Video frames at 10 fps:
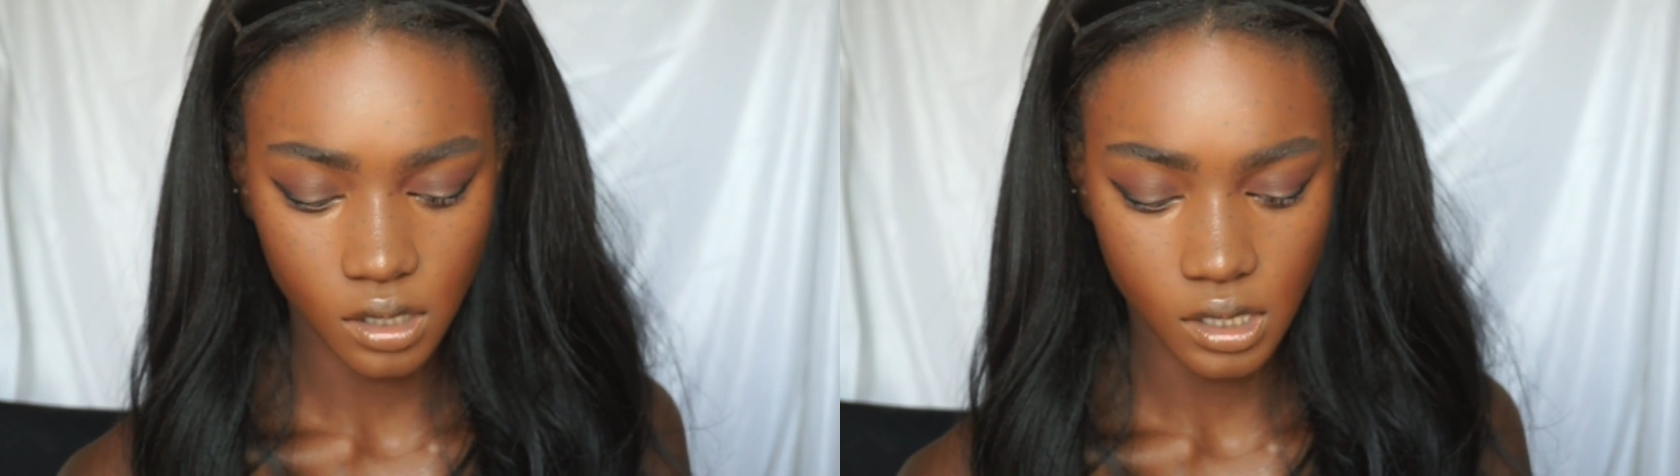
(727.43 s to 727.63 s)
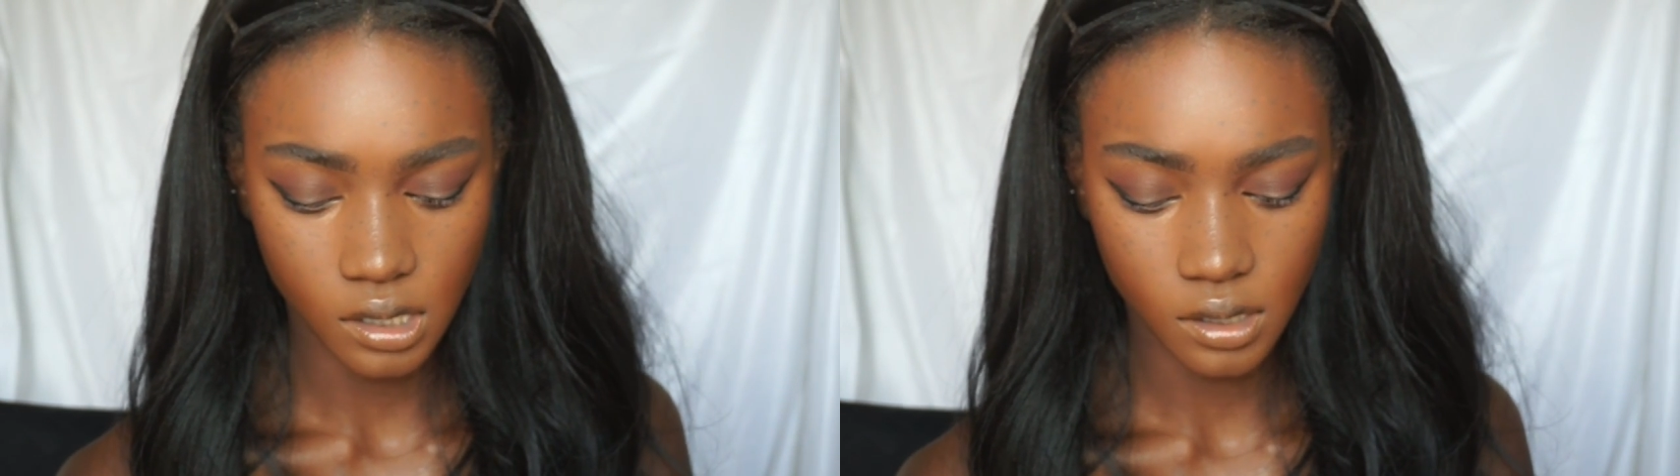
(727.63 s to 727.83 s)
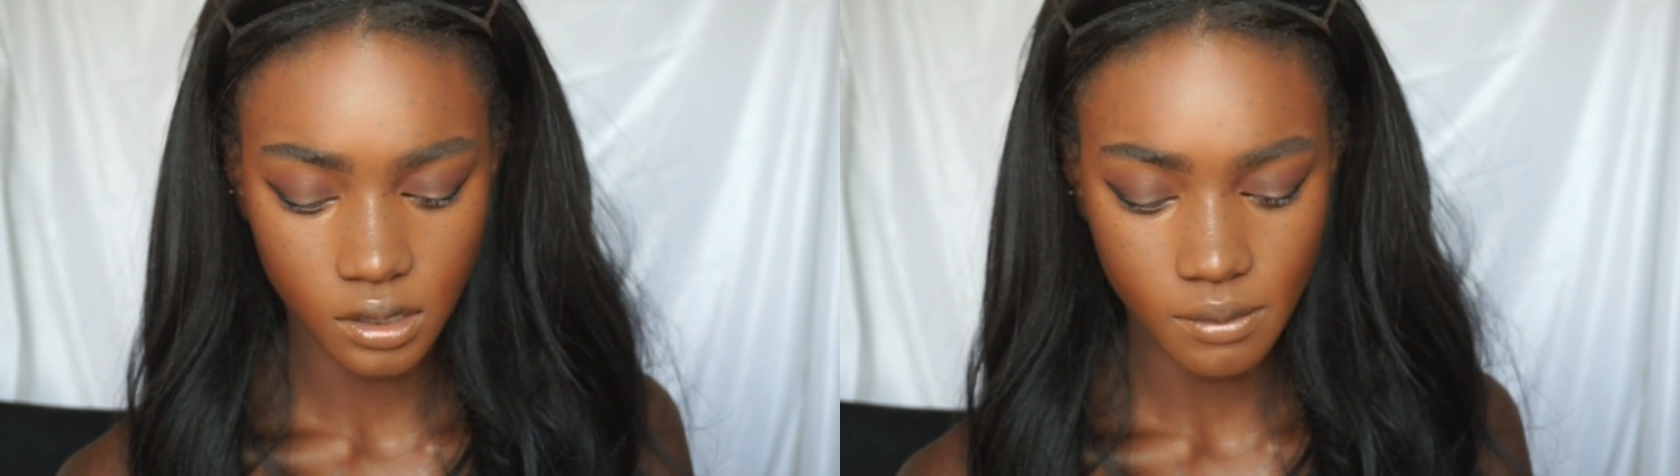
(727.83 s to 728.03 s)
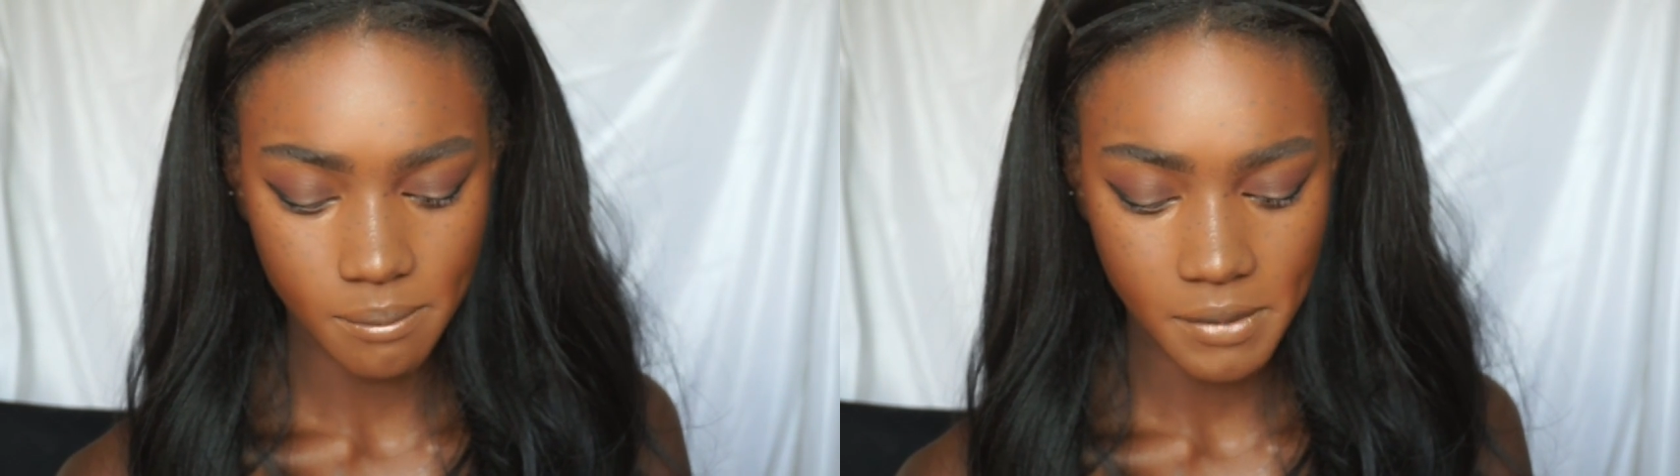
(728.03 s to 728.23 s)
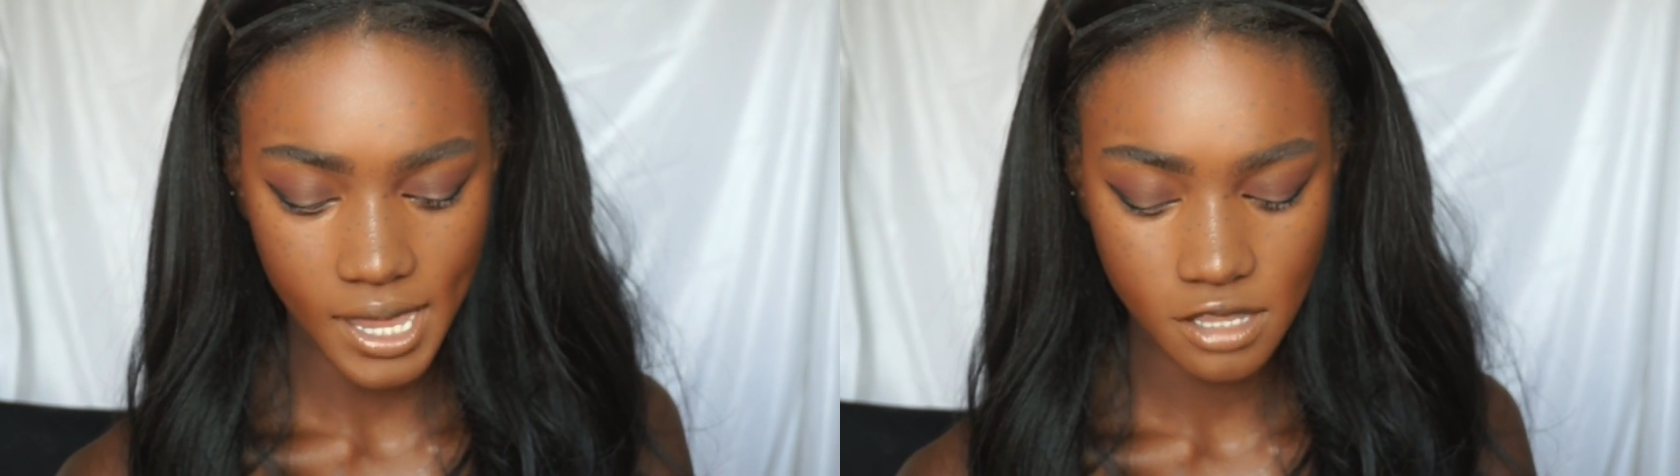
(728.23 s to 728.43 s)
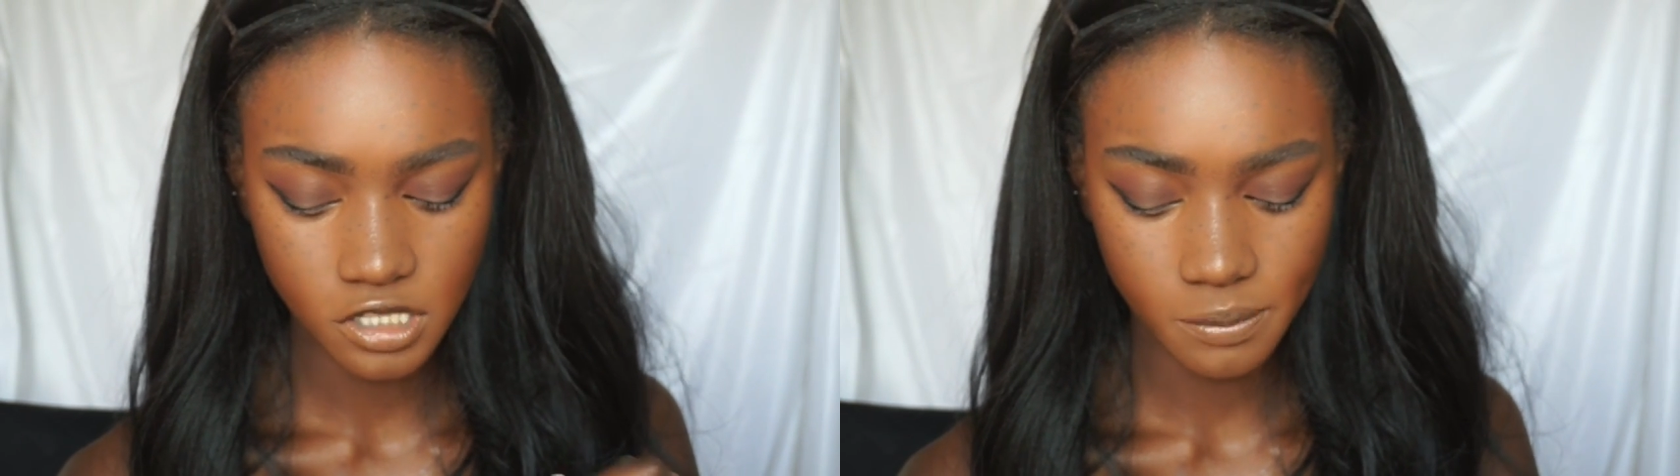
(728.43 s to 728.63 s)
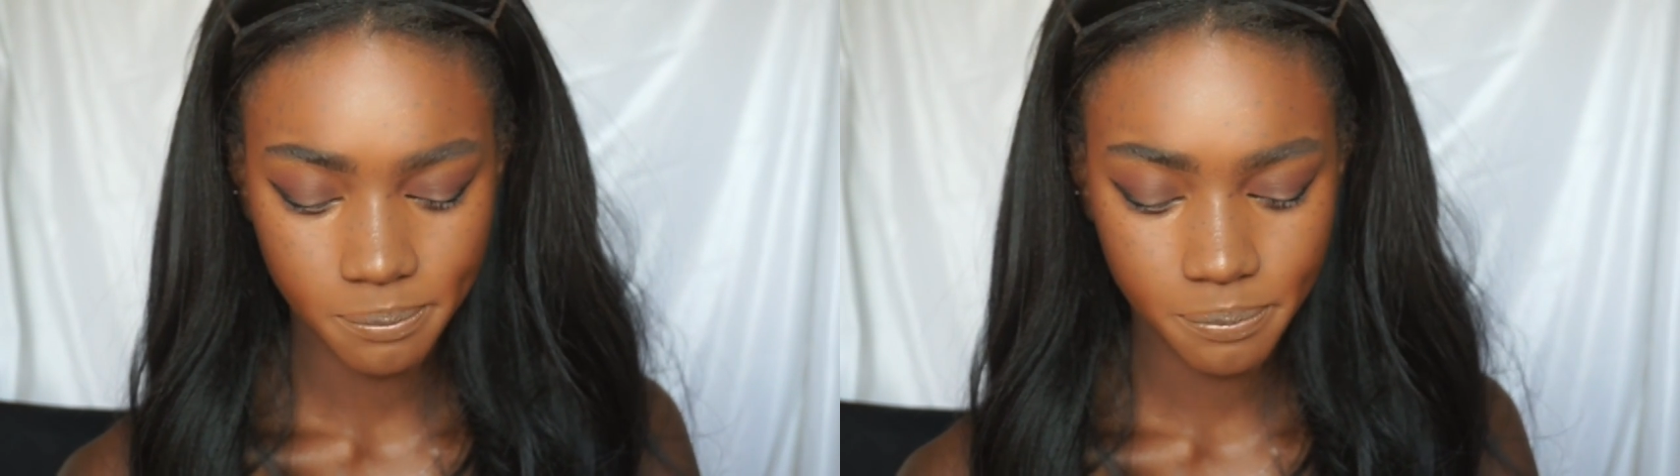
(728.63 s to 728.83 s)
matte